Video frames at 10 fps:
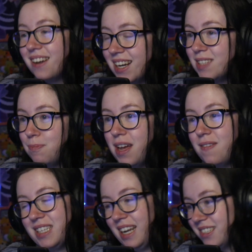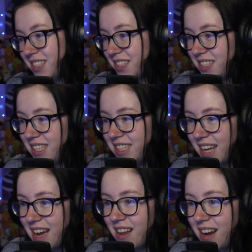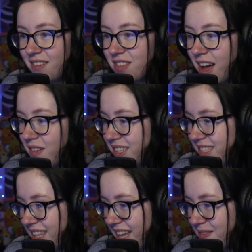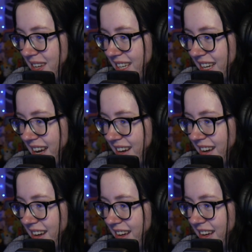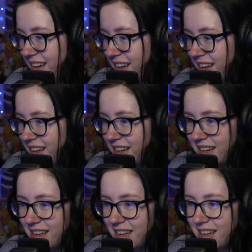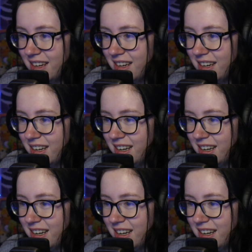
nice bit of attention to detail. I love that. I want to see that bit again. Fine.